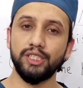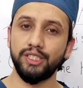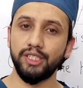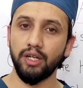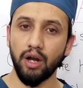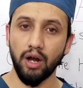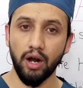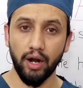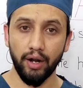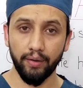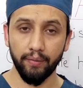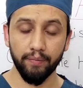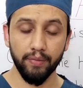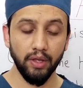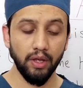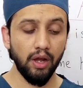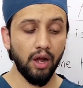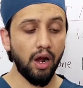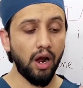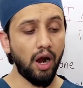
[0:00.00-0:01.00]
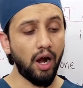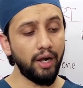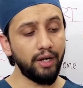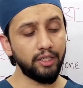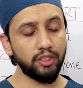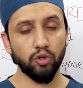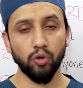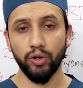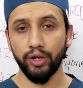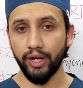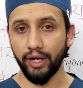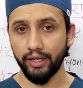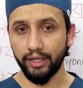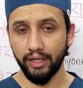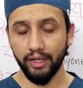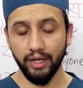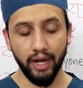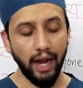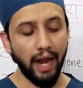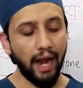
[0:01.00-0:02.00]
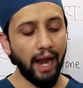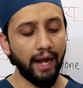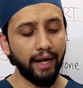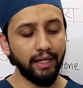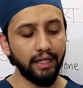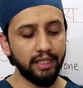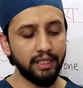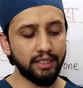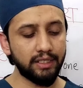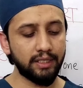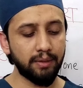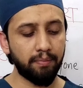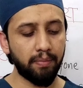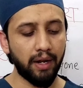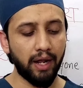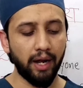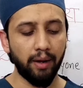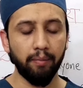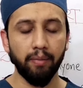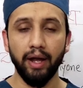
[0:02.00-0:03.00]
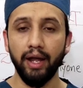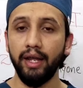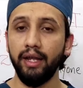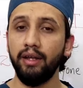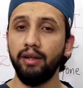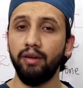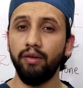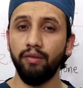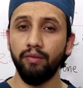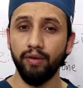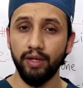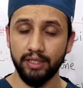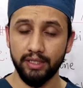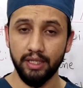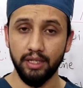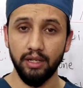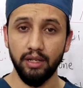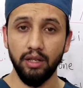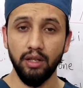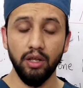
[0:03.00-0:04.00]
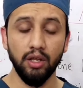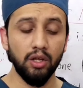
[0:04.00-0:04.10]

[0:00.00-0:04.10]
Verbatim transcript: this is the heart is contracting and it is supplied by vessel.